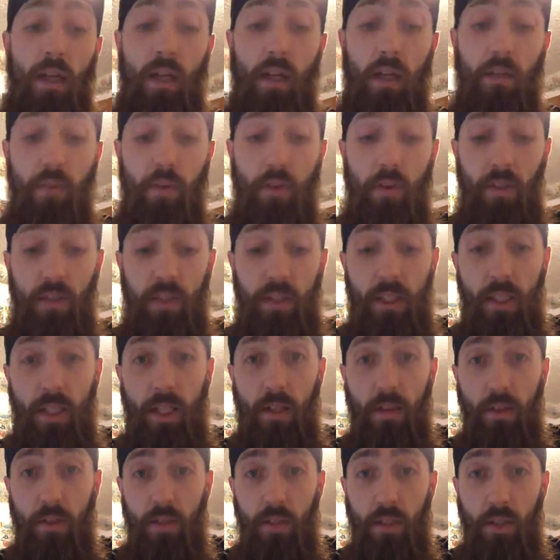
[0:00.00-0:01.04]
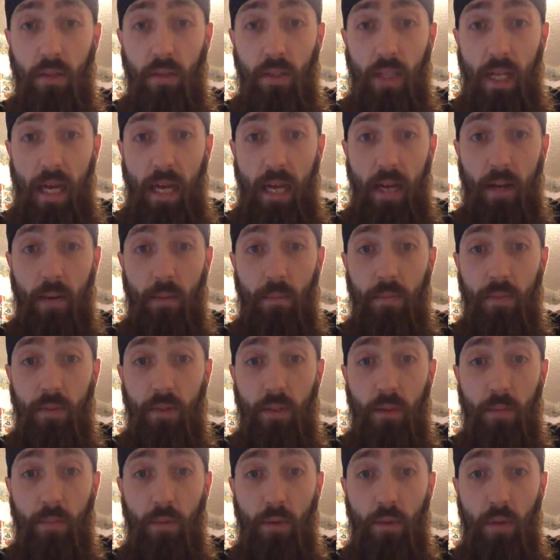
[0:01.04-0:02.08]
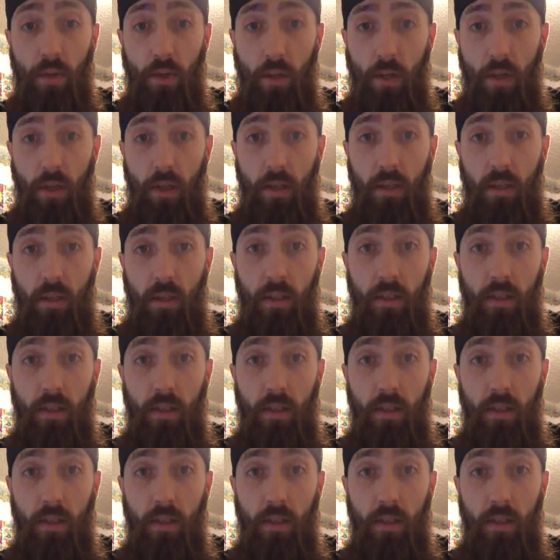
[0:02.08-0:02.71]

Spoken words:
As you can see, there's no tabs to pull on